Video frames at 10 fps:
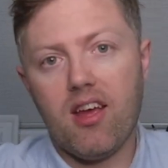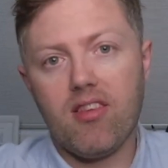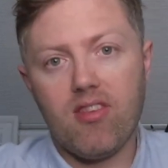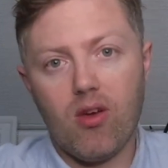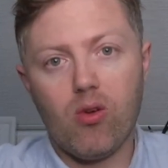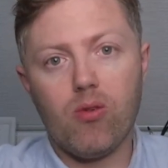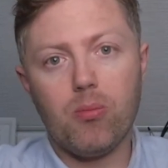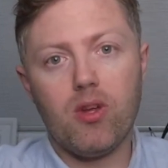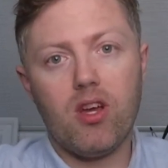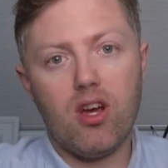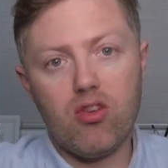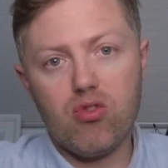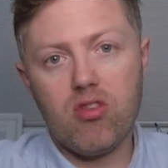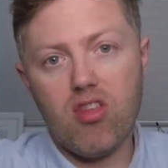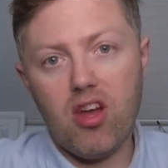So
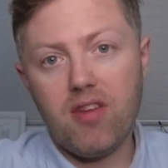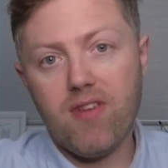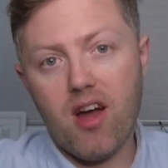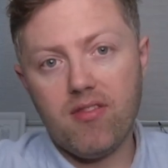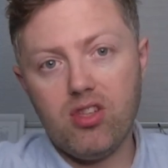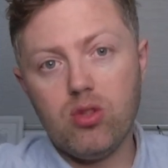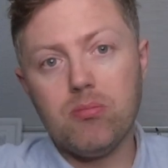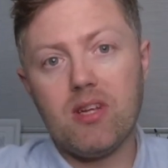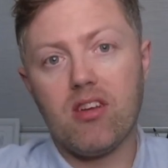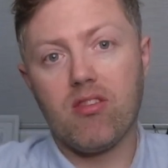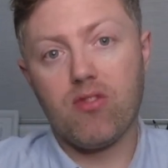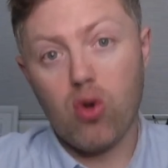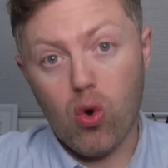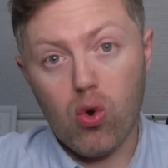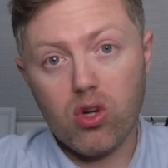135 newton meters of
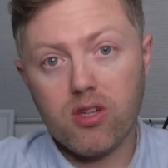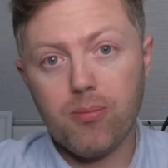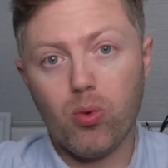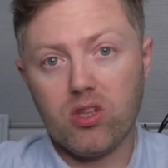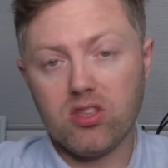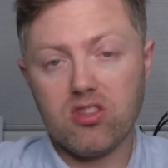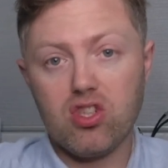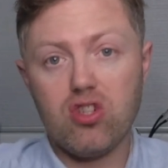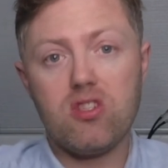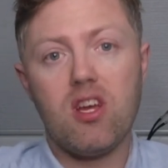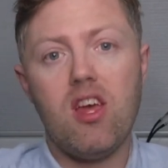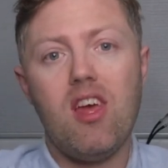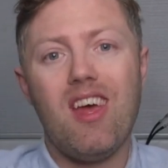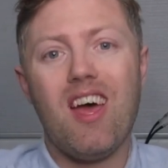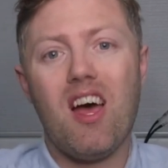torque, which is good,
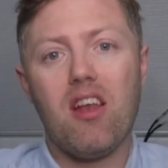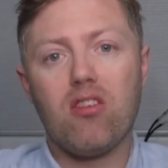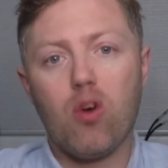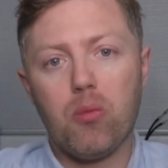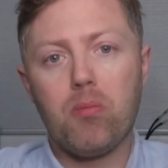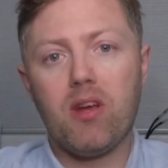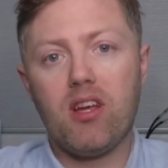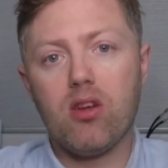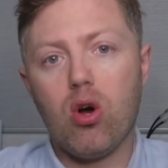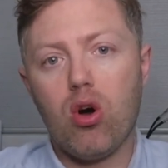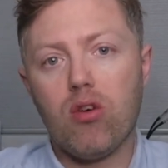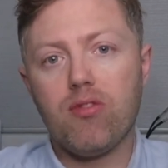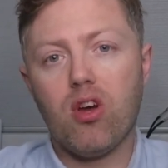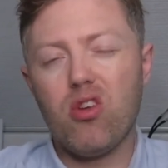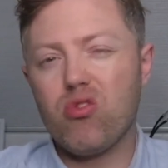and a top speed of
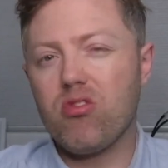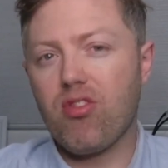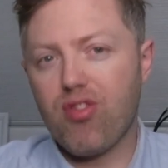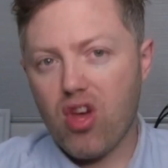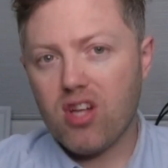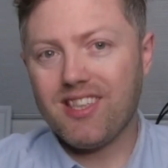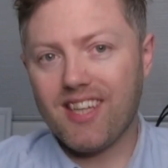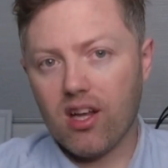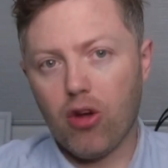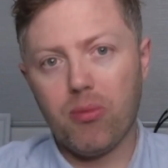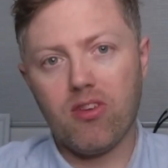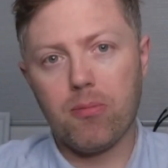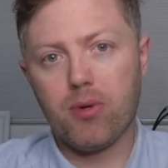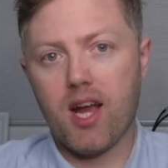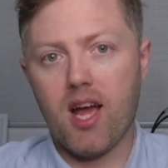130 kilometers
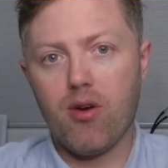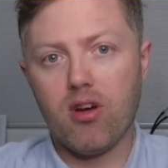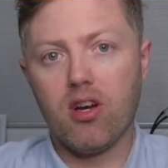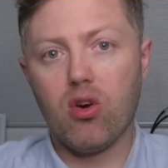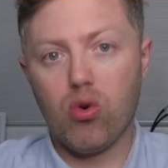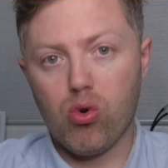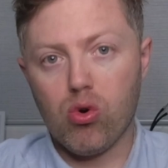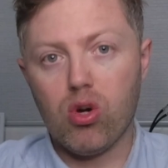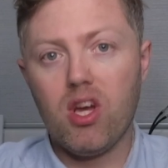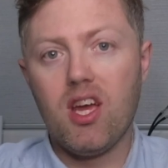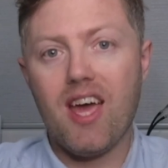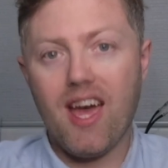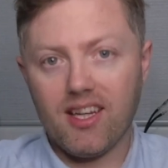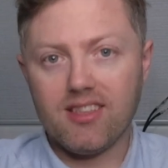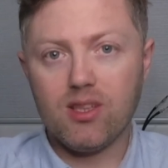per hour or
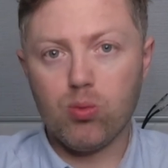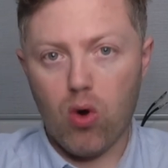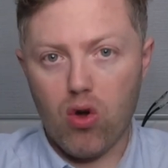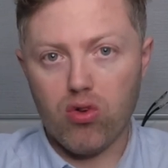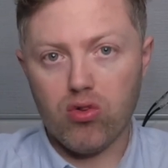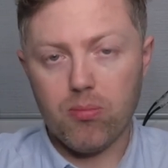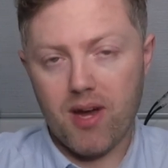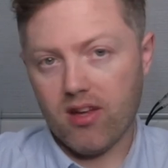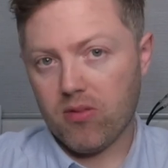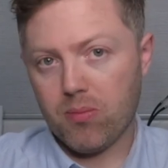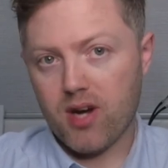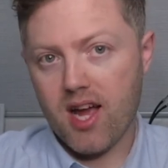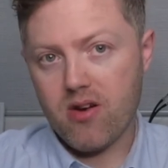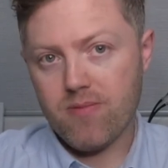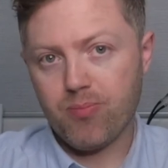81 miles per
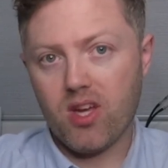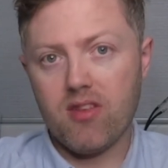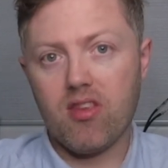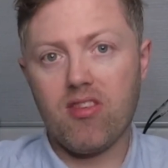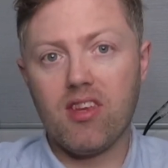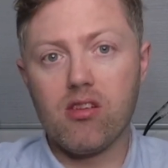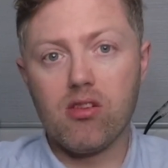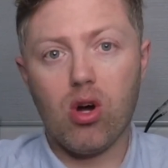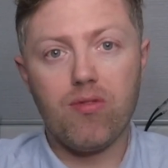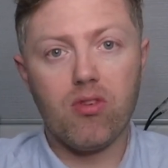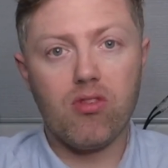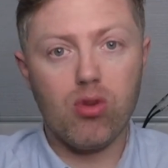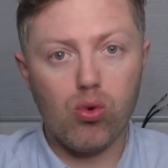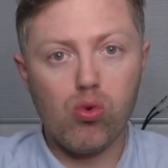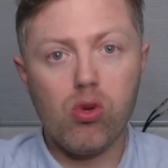hour. And the Seagull offers
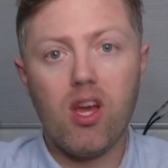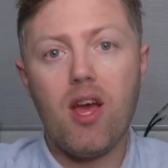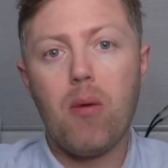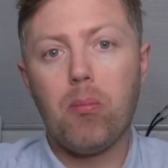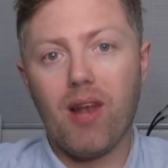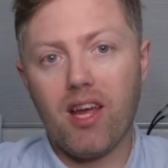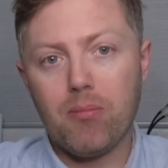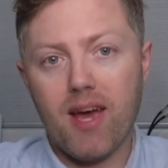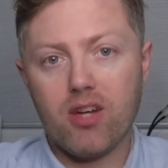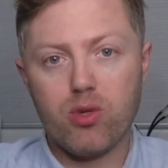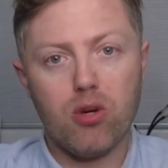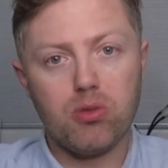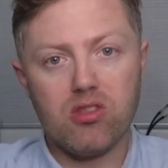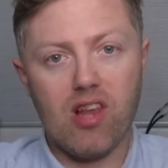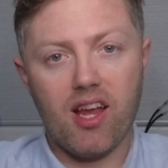two blade battery
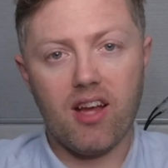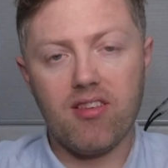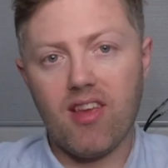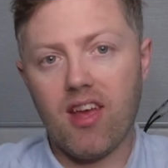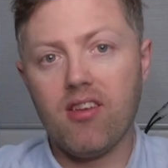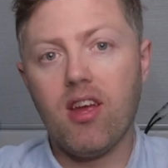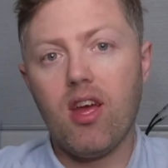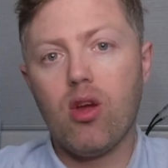options, like I said.